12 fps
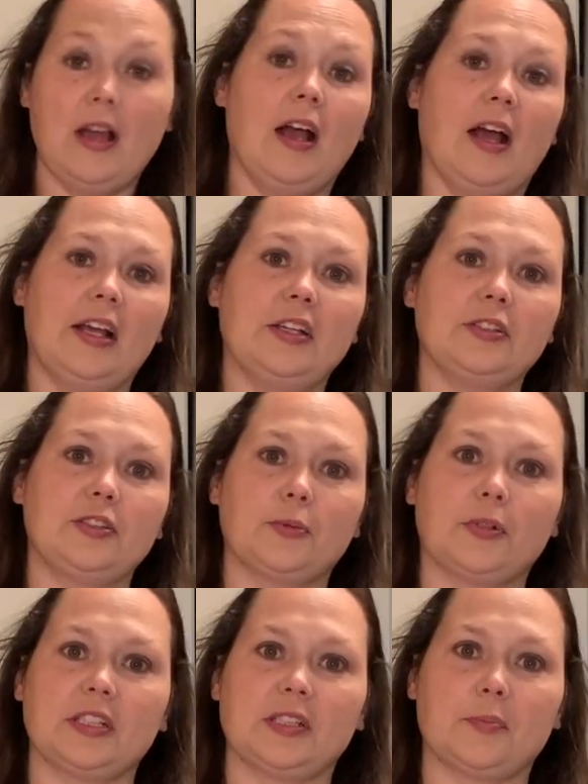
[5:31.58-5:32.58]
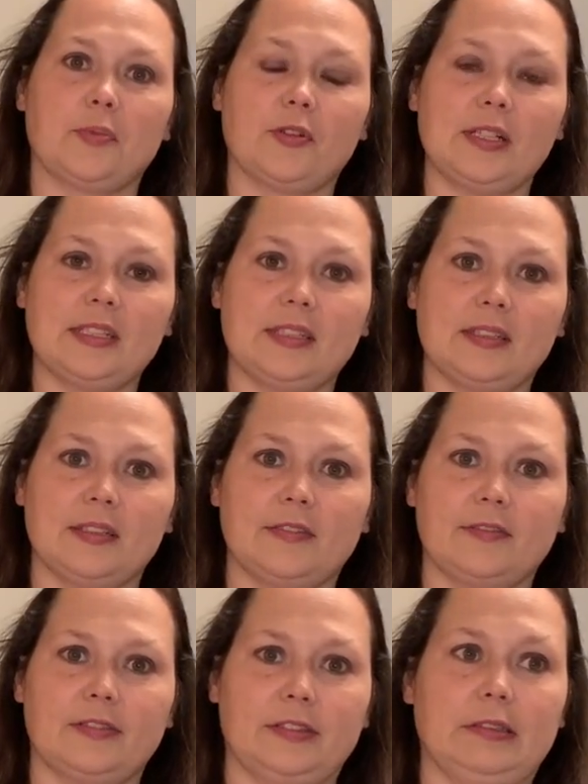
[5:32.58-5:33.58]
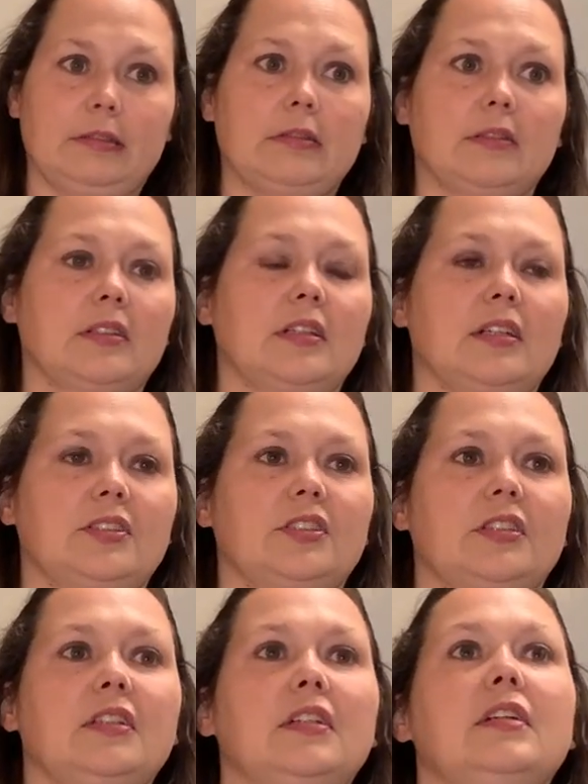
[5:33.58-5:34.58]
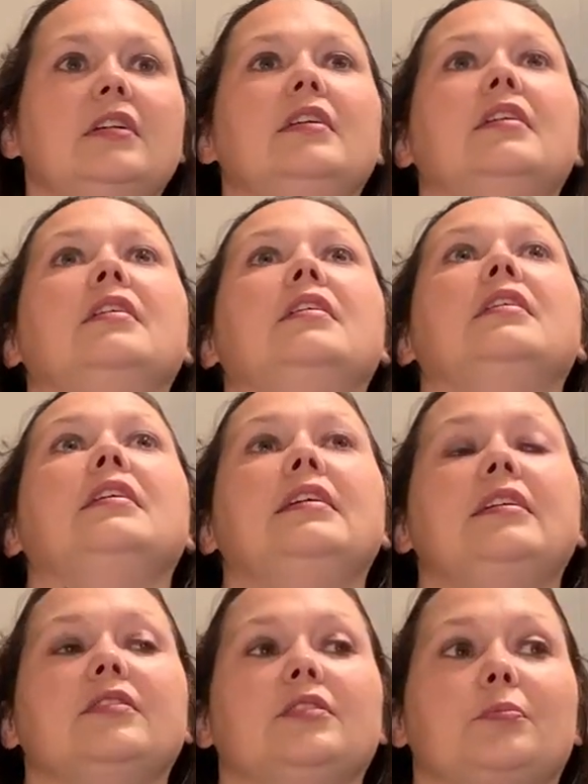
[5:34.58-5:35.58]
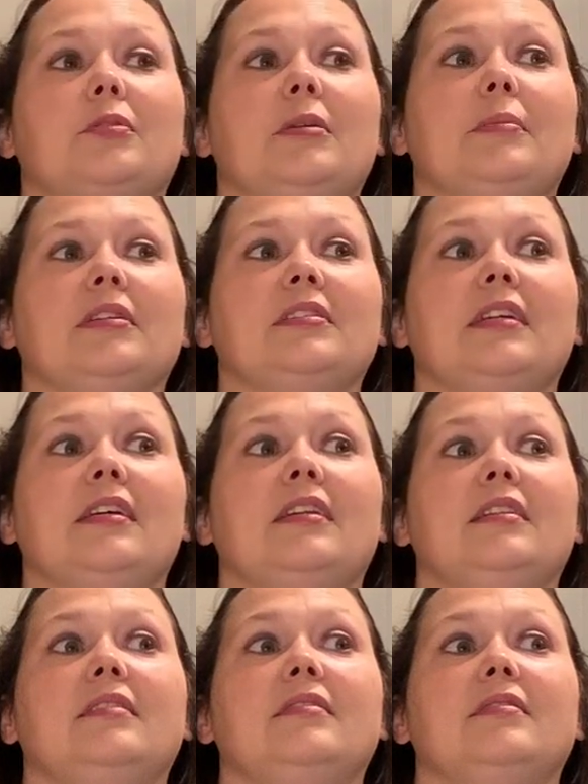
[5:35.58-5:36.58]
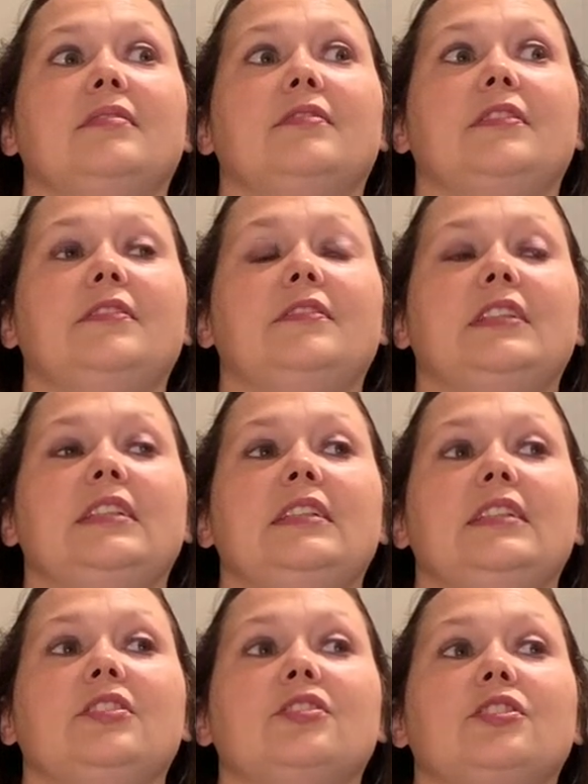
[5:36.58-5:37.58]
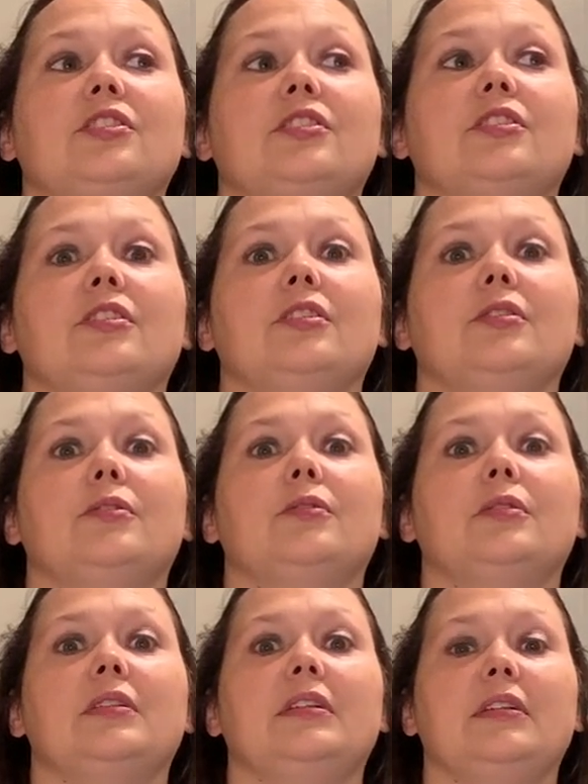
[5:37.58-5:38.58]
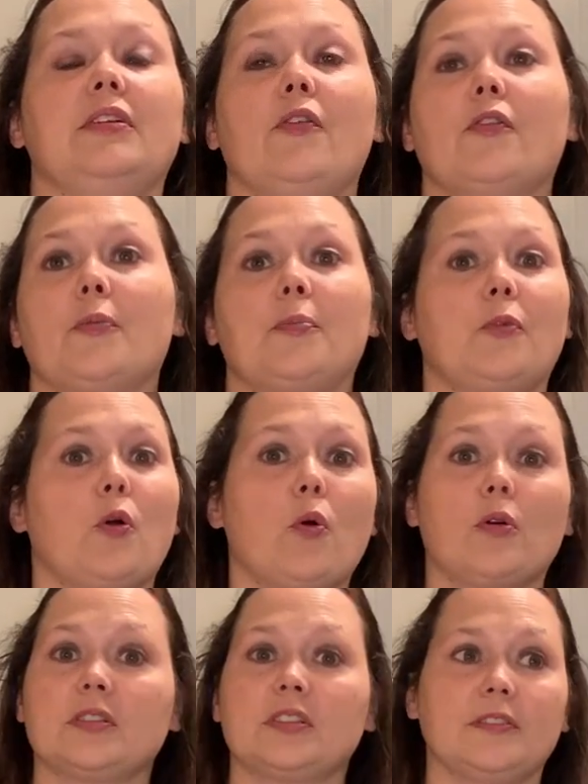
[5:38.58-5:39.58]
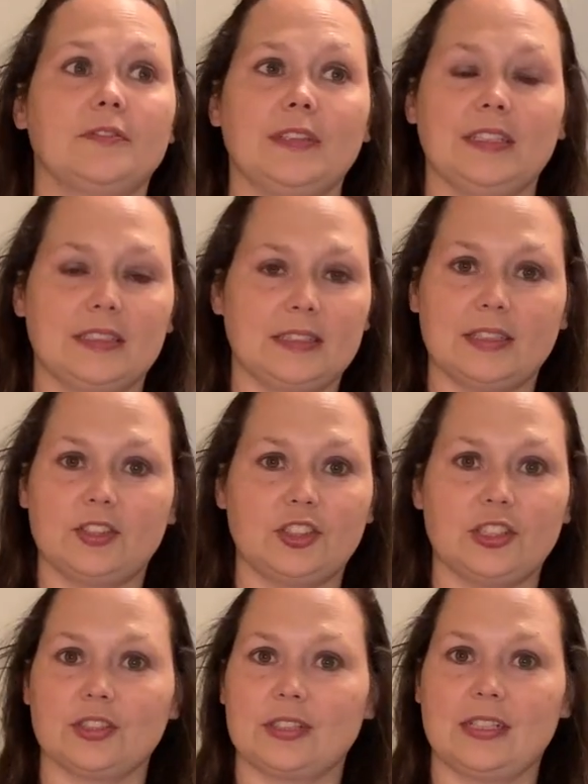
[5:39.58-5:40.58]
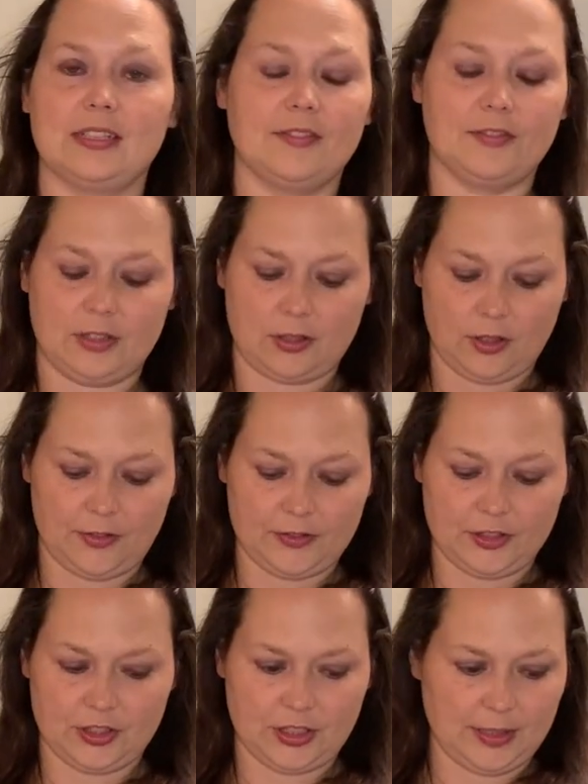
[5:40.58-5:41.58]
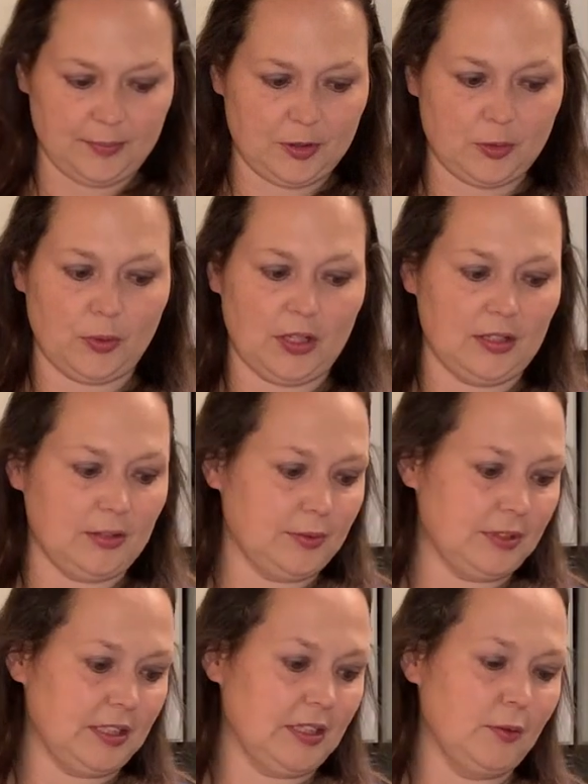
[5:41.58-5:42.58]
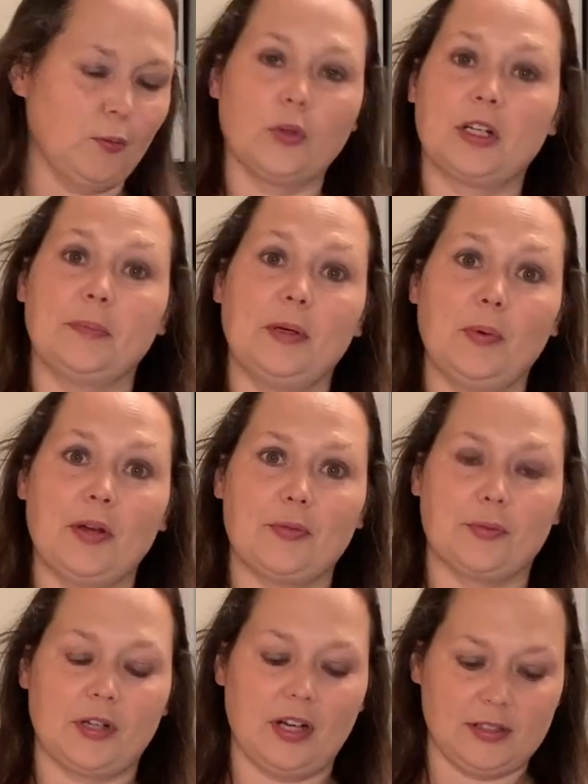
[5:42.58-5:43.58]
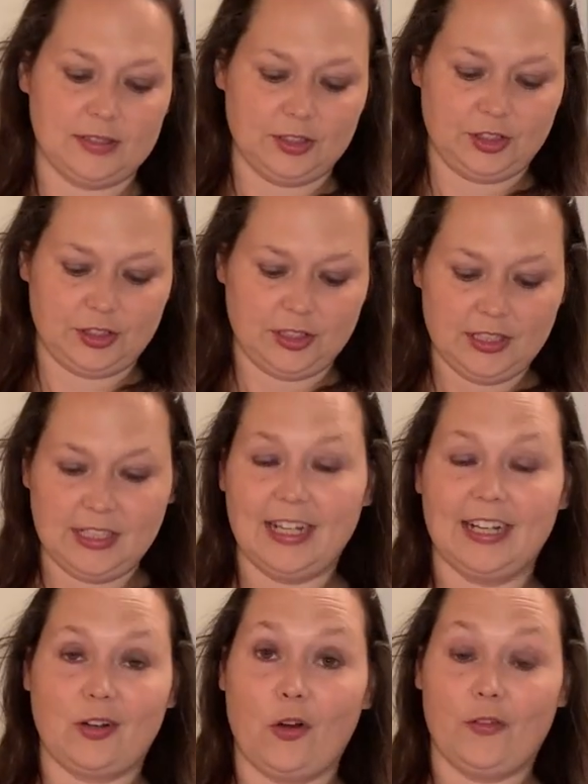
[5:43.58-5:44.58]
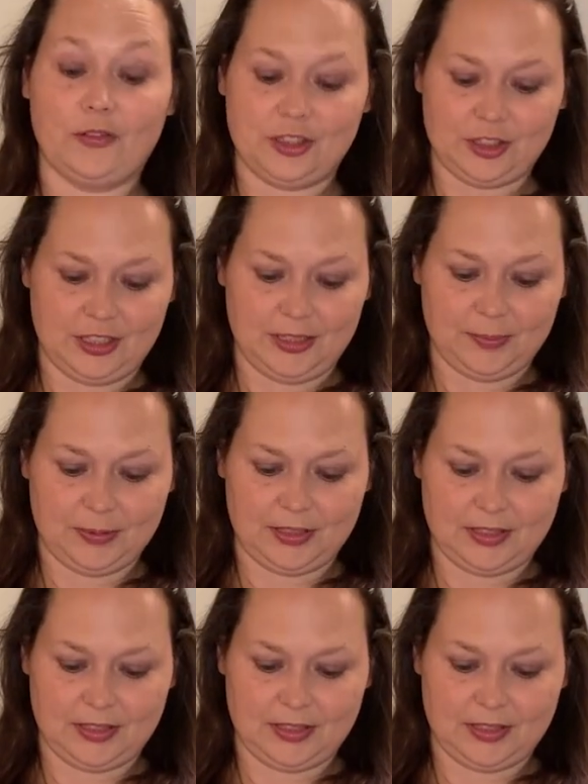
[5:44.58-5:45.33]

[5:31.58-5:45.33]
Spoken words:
I used to work as a barista for, gosh, it was probably about 10, 15 years ago, over a course of like 6 years at different coffee shops while I was working my way through college at coffee shops.